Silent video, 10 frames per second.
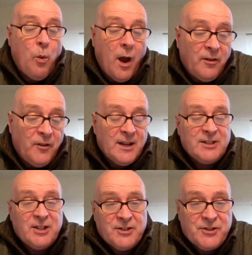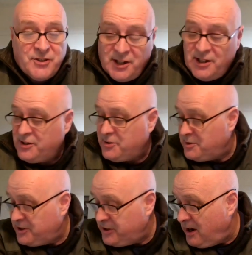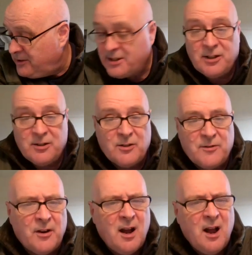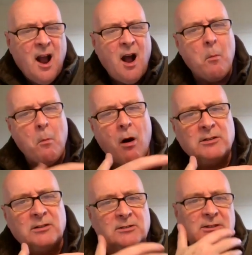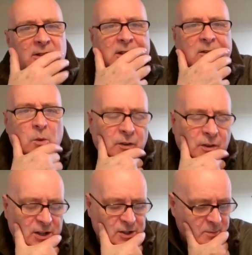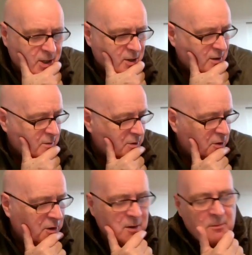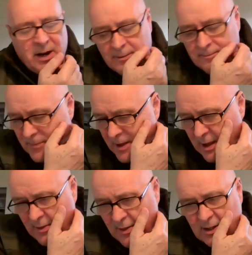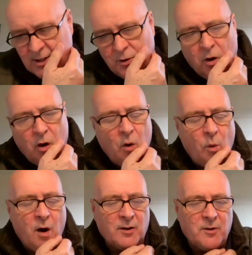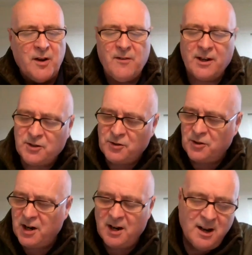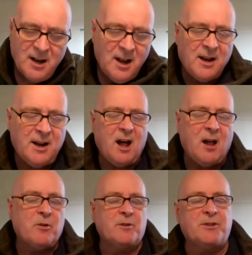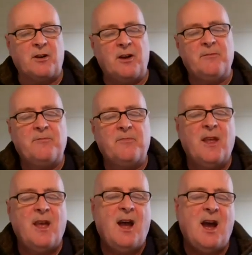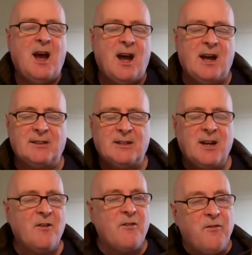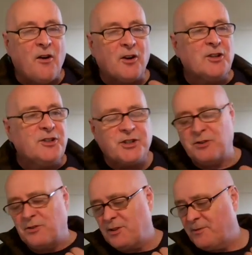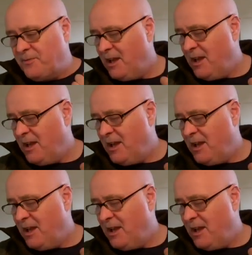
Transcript: wealthy industrialists were started to look for a model of what they should be doing with all their money, they saw what Queen Victoria and Albert were doing and followed suit.